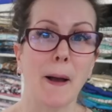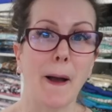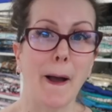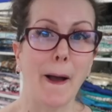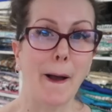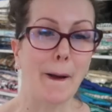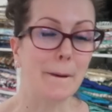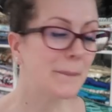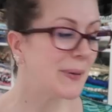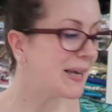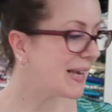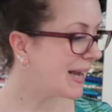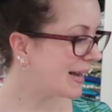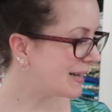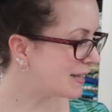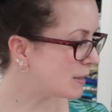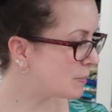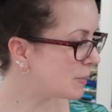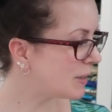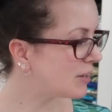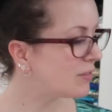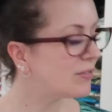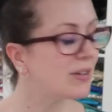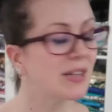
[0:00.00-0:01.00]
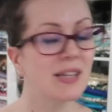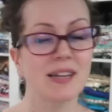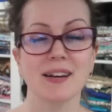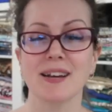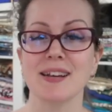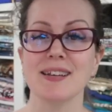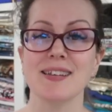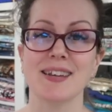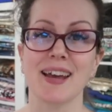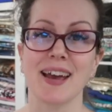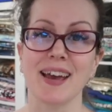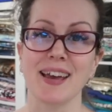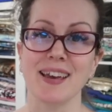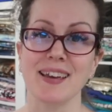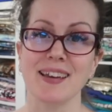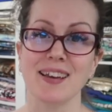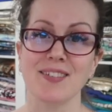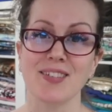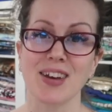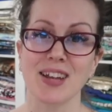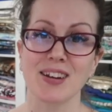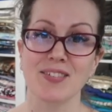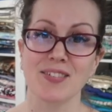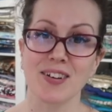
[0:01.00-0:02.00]
But yeah, it's been a really nice day.
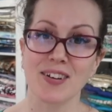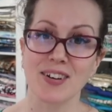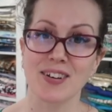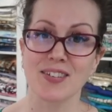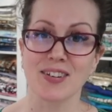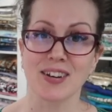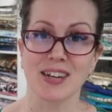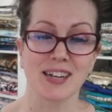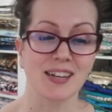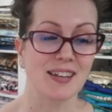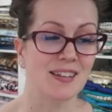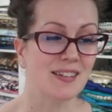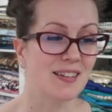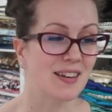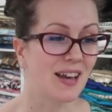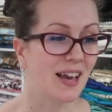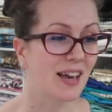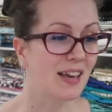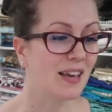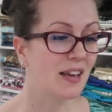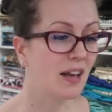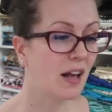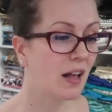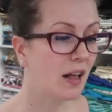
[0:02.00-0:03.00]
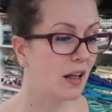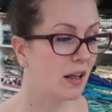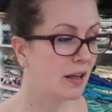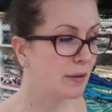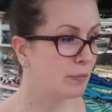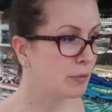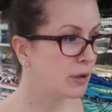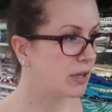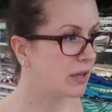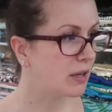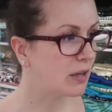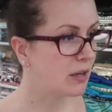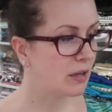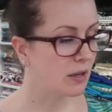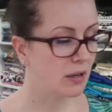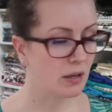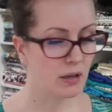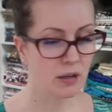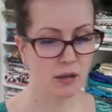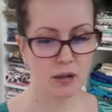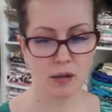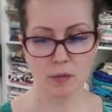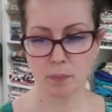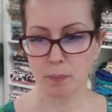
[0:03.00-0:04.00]
I've had a very, very nice day. I'm
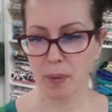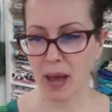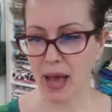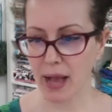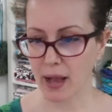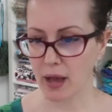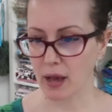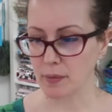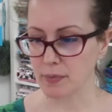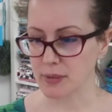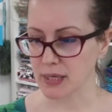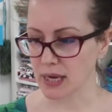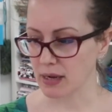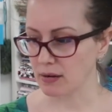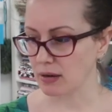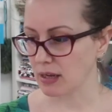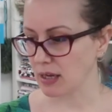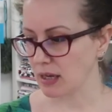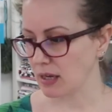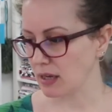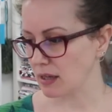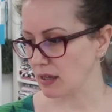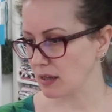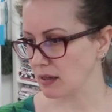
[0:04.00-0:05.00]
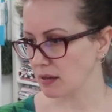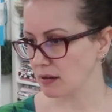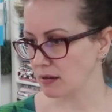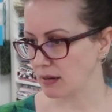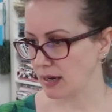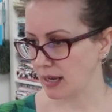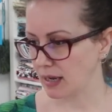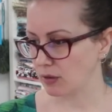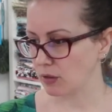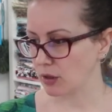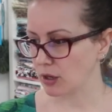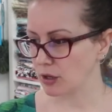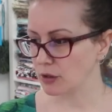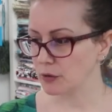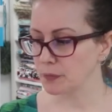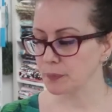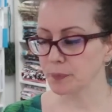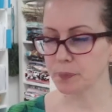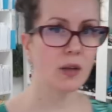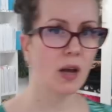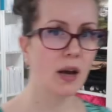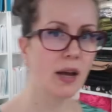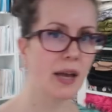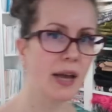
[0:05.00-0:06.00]
gonna pack up down here now though.
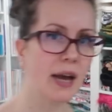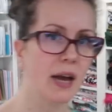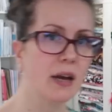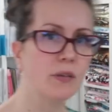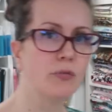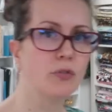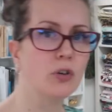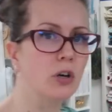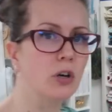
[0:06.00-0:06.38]
I have